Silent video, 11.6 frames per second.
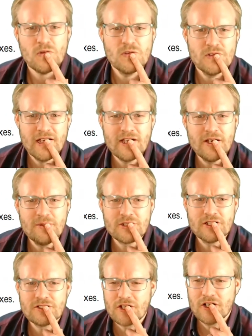Diagram
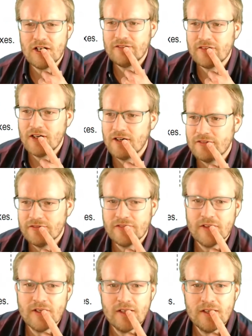shows the graph of
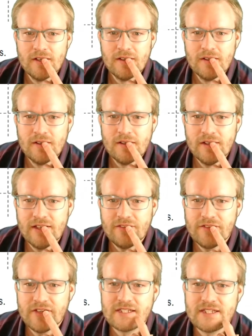f
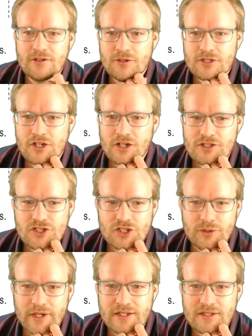of x equals cos
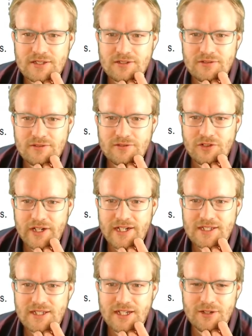2x for
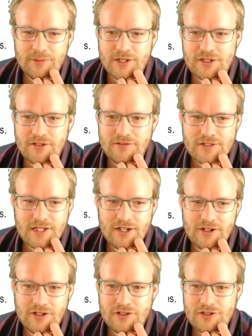x an element of
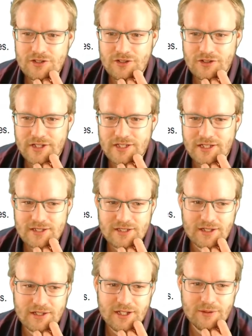0 to 360.
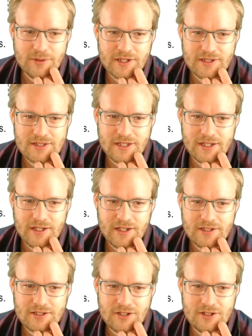There we can see
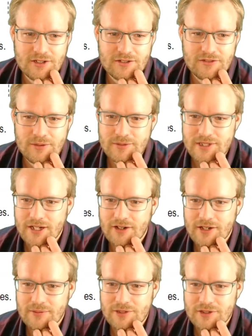x goes from 0
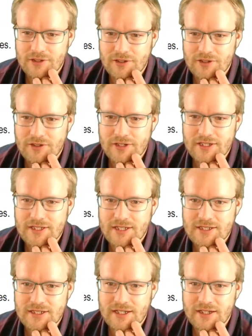up to
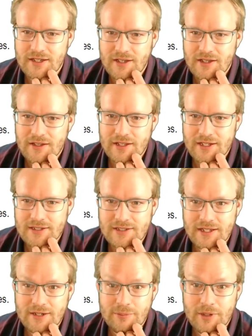360. That's
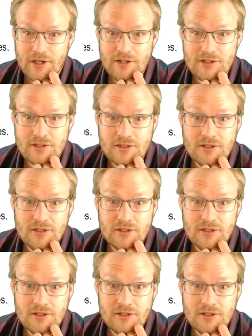that part.